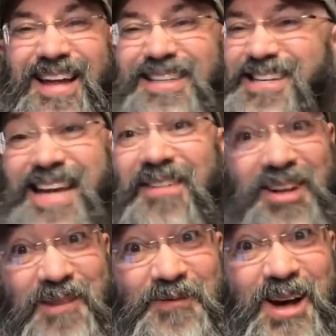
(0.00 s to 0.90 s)
Just have a
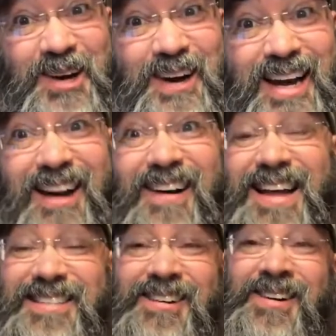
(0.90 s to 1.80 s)
little fun, right? All
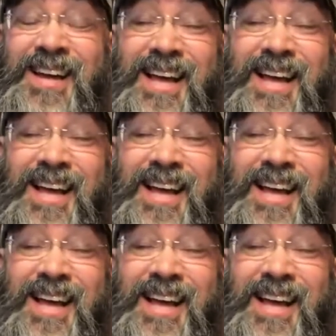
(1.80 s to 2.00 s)
right, so